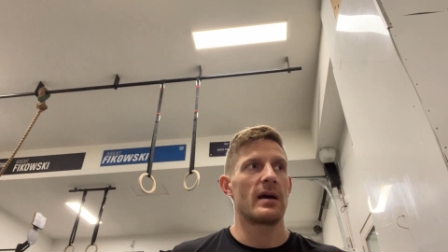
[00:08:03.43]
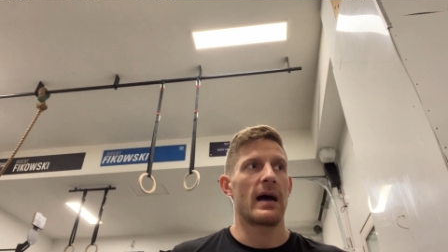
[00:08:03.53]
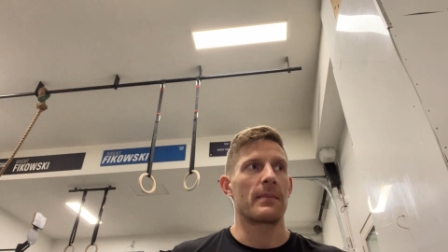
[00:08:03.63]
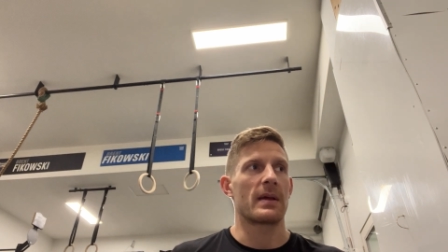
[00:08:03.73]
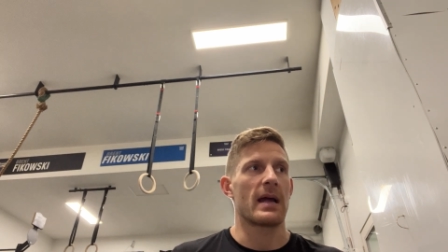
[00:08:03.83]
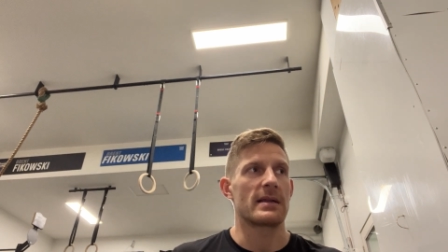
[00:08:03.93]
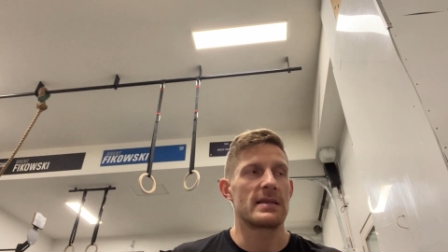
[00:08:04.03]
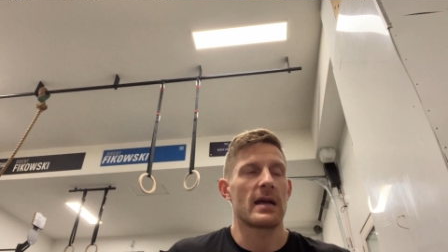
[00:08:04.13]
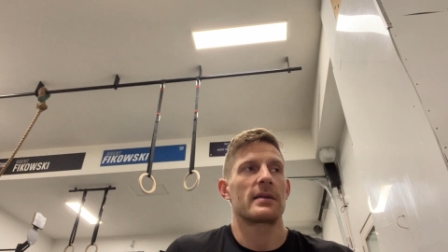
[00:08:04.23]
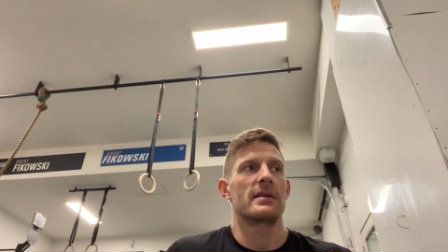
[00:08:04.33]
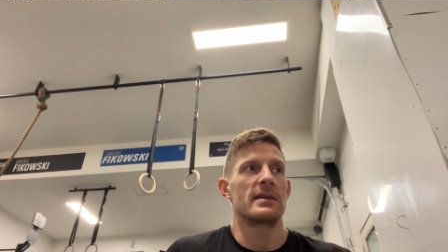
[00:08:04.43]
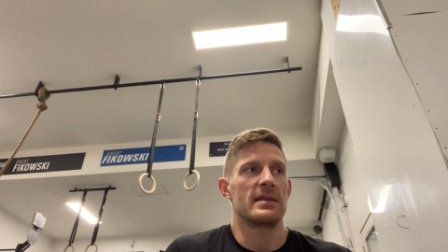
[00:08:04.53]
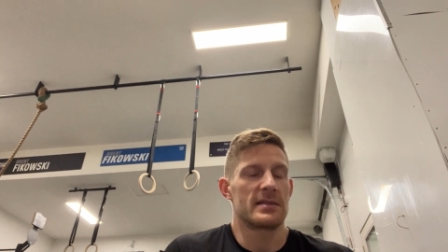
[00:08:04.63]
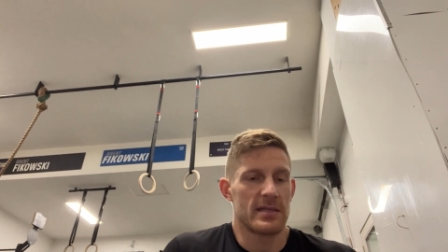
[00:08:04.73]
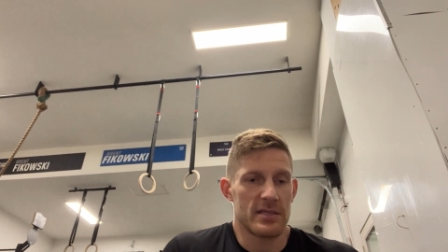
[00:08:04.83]
um, kind of tucking the
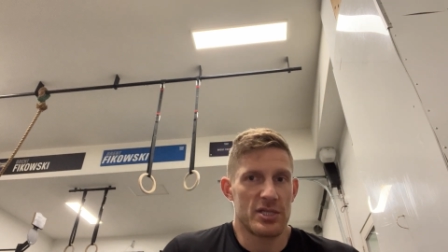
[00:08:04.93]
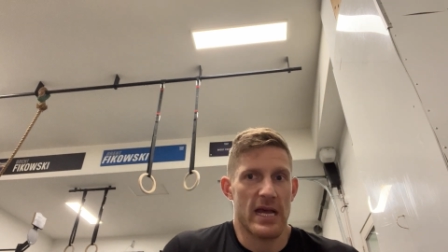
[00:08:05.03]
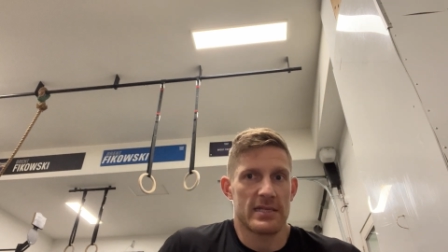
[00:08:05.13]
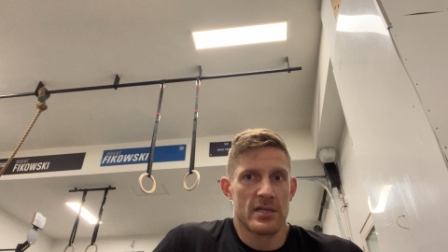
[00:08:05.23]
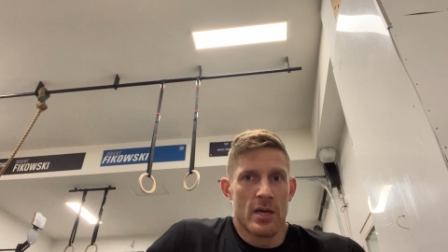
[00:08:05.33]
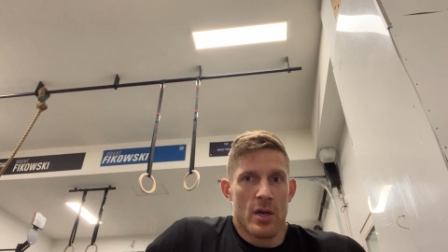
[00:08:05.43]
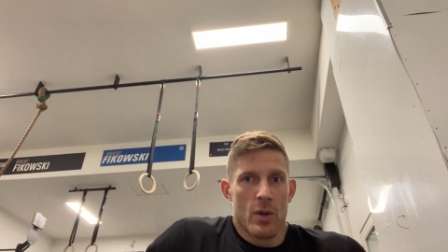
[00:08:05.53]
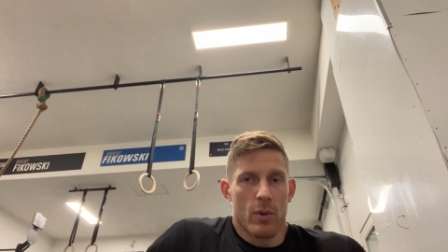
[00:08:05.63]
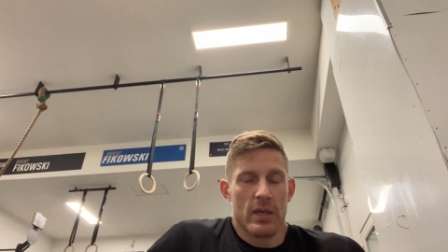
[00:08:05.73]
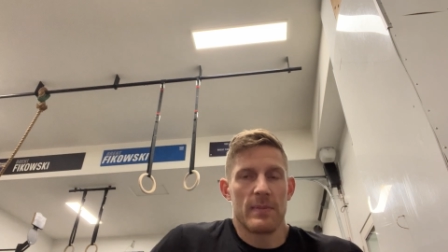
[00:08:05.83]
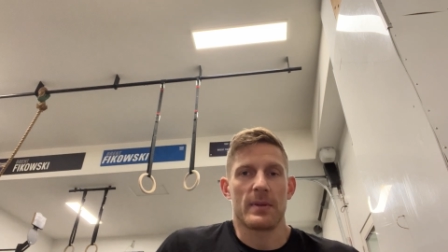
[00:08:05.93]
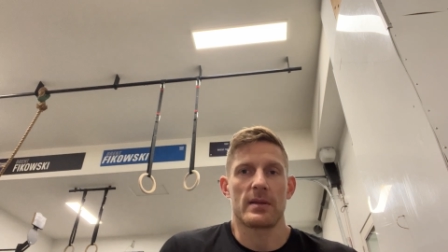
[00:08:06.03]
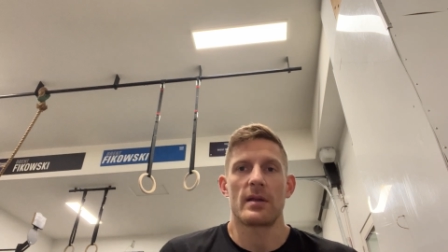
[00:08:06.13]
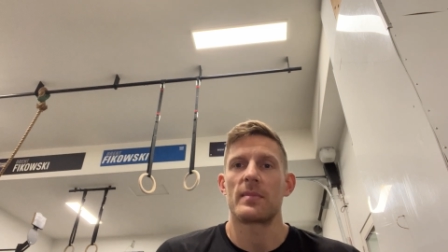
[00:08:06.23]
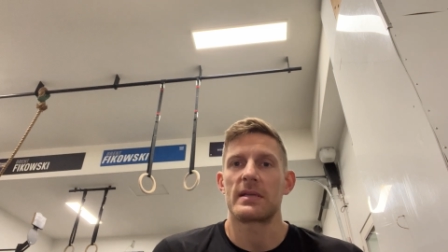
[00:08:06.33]
knees to the chest while keeping a
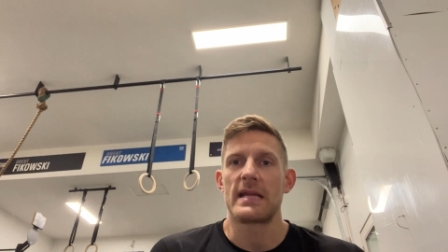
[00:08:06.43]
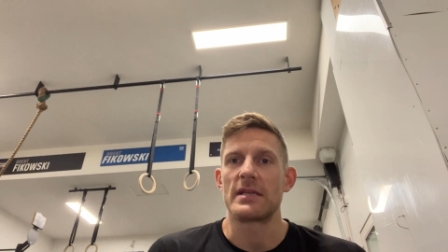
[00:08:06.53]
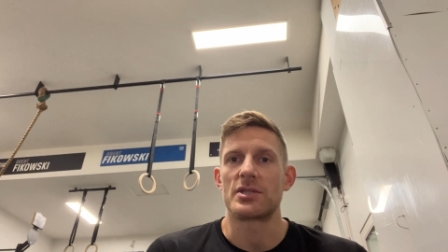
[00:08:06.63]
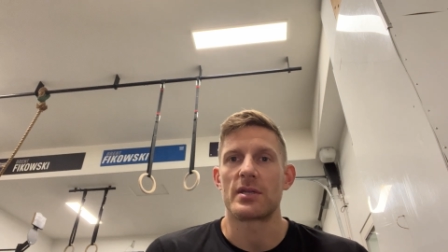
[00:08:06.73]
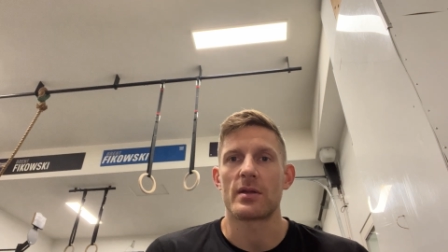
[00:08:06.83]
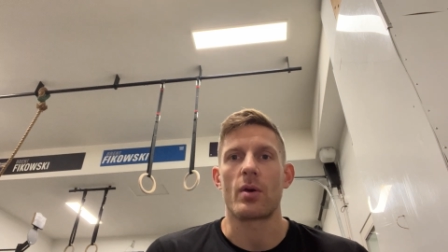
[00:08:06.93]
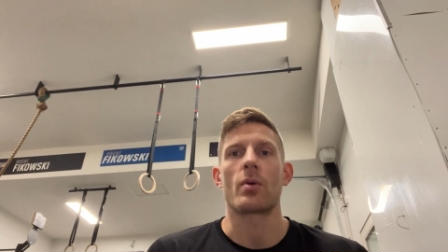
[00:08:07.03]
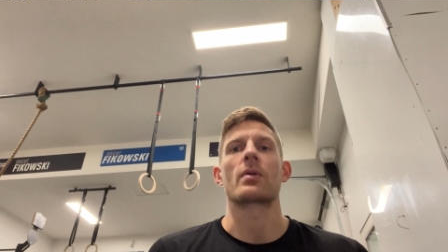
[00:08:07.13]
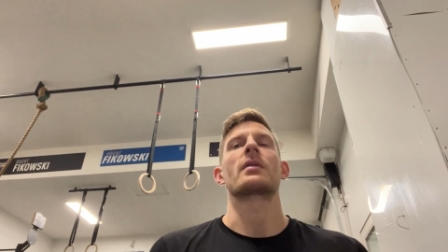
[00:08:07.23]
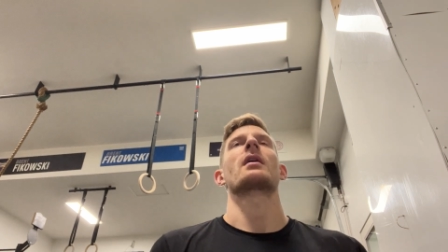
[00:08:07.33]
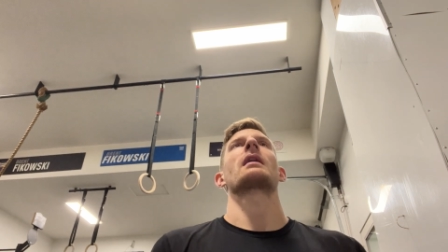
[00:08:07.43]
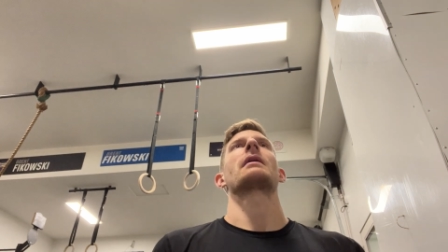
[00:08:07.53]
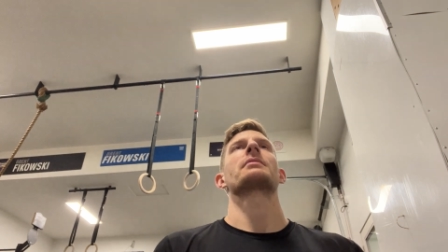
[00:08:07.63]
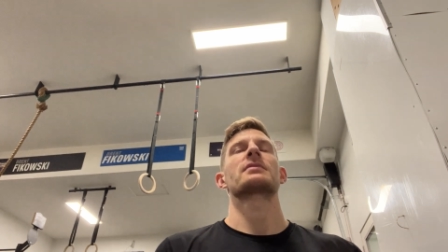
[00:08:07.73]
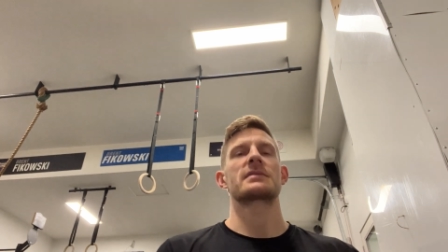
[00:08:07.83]
little bit of tension in the core and not
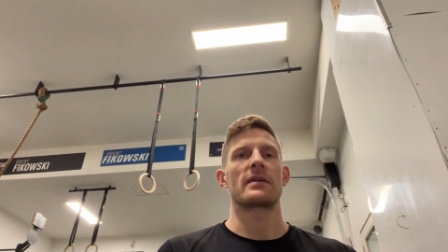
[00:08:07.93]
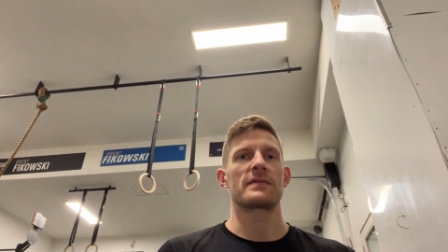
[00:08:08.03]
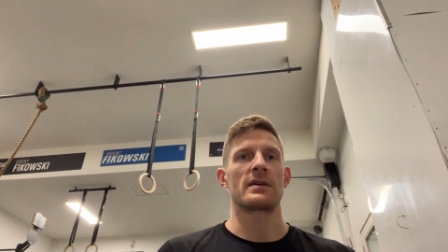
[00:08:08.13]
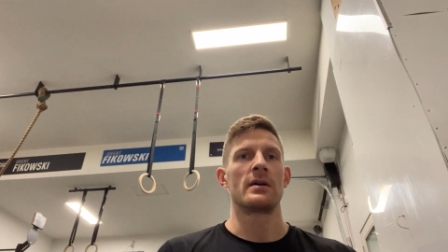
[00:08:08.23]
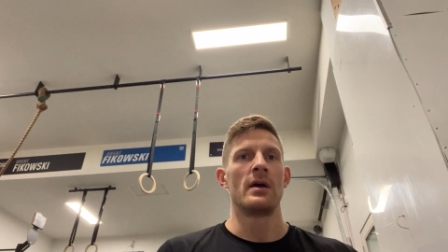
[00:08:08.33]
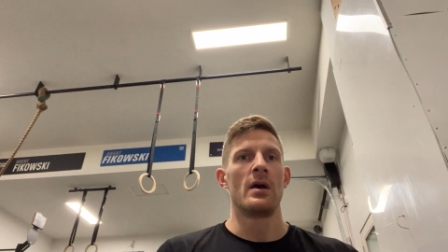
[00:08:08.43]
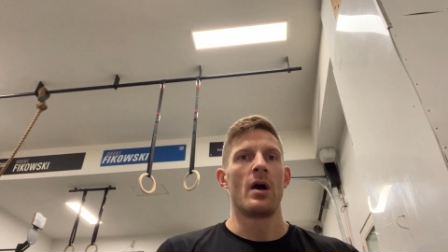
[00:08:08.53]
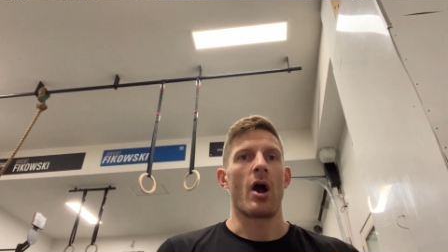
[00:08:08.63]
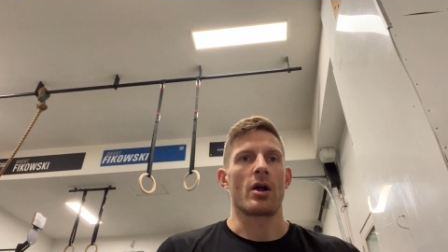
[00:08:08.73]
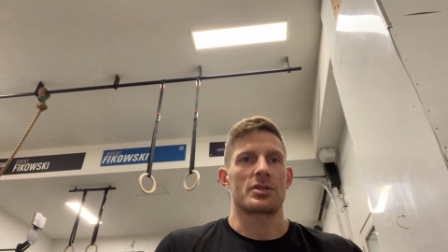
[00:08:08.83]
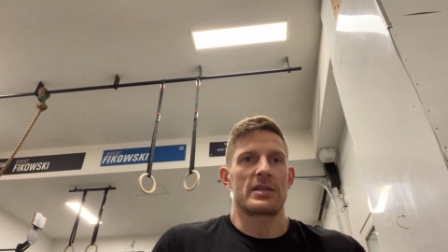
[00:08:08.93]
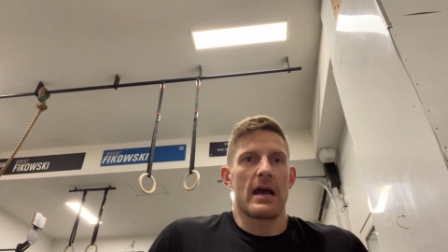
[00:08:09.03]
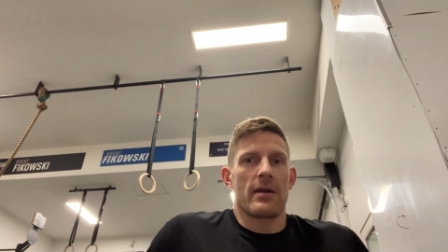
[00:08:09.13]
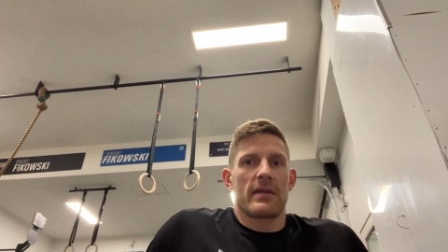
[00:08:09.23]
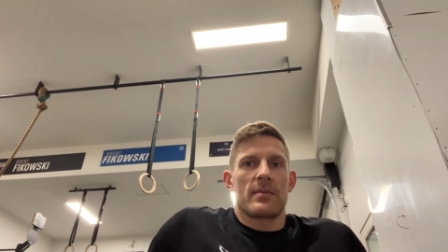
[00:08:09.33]
allowing yourself to arch
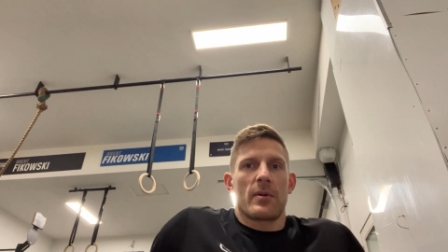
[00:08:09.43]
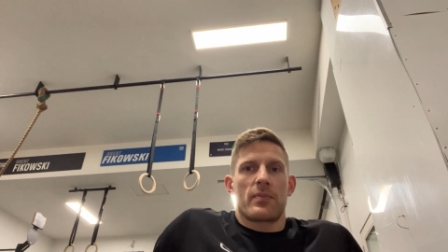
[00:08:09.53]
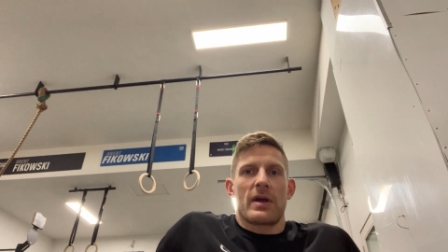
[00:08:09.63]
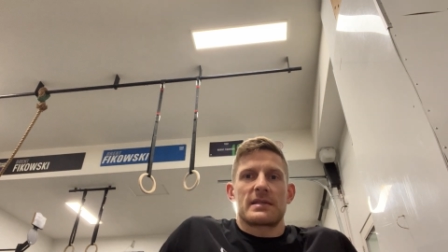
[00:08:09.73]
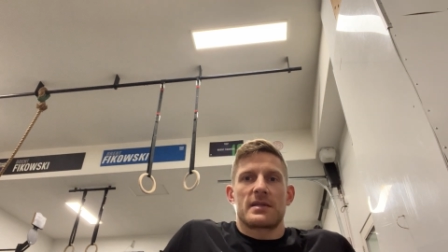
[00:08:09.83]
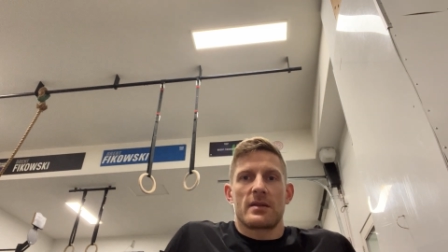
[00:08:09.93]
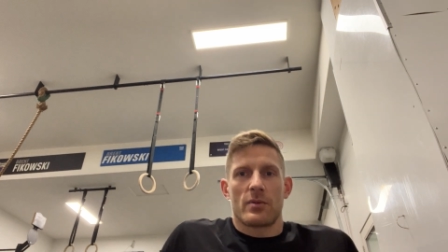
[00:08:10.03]
down. I think about pressing the